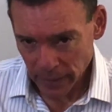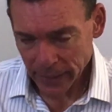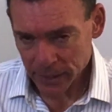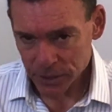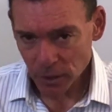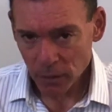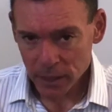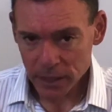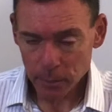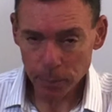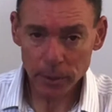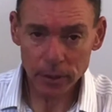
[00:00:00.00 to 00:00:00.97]

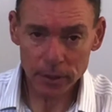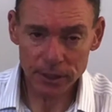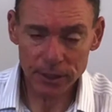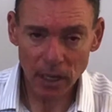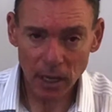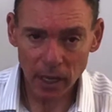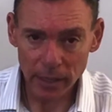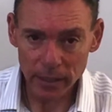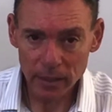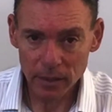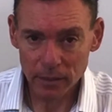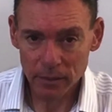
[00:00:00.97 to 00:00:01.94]
Anxiety per
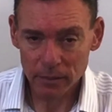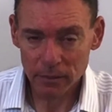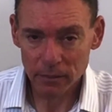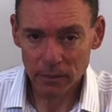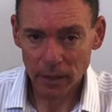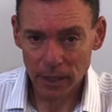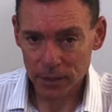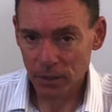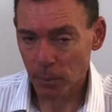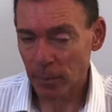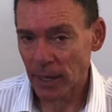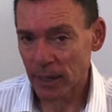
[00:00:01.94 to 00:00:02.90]
se is
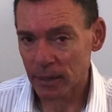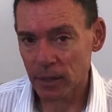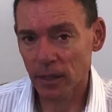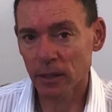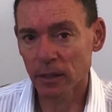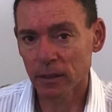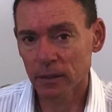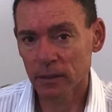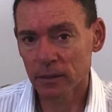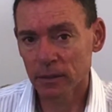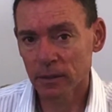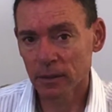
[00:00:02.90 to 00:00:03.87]
not a bad thing.
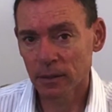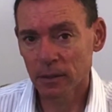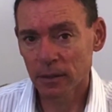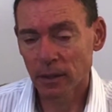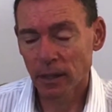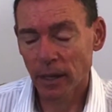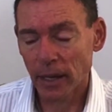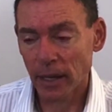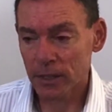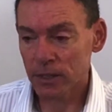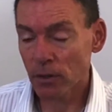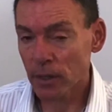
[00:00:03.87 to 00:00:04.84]

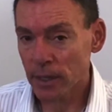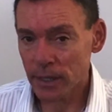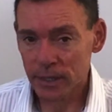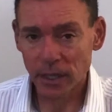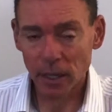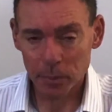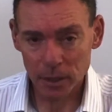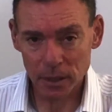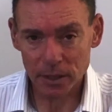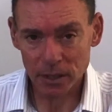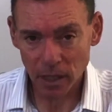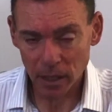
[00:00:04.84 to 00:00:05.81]
Anxiety has kept
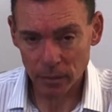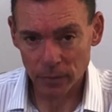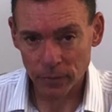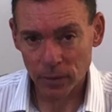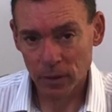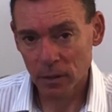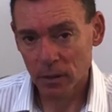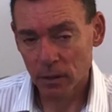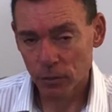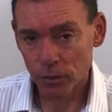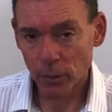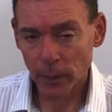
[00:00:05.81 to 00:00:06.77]
us safe
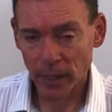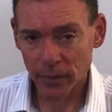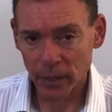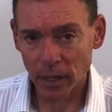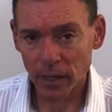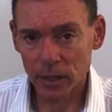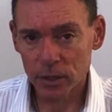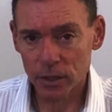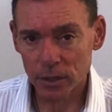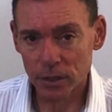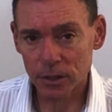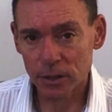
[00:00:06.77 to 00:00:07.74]
throughout the
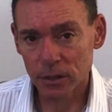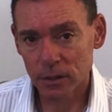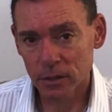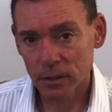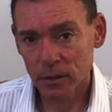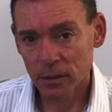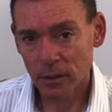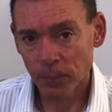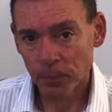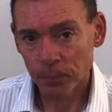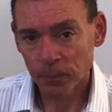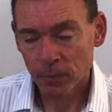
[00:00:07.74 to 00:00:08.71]
ages.
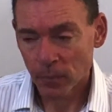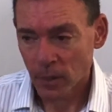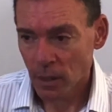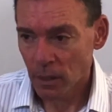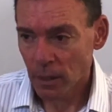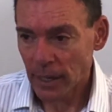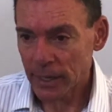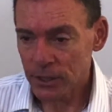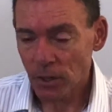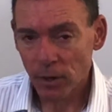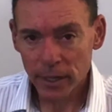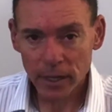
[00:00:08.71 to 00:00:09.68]

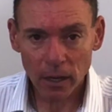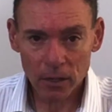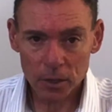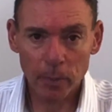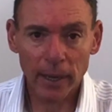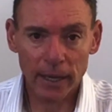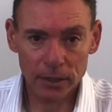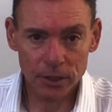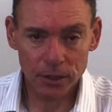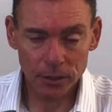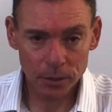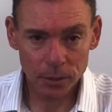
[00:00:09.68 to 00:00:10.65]
Anxiety goes back
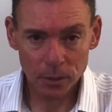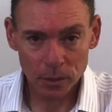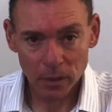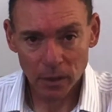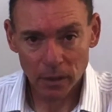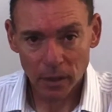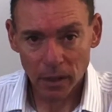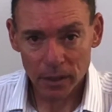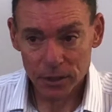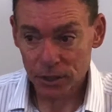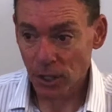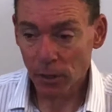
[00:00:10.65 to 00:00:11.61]
to
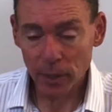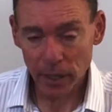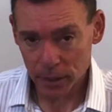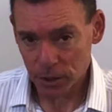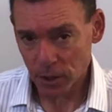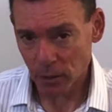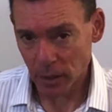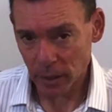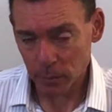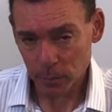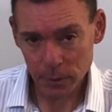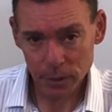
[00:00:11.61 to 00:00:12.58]
Stone Age
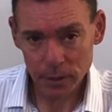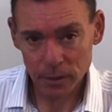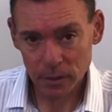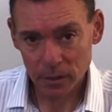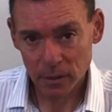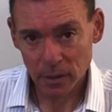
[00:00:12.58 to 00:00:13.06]
times.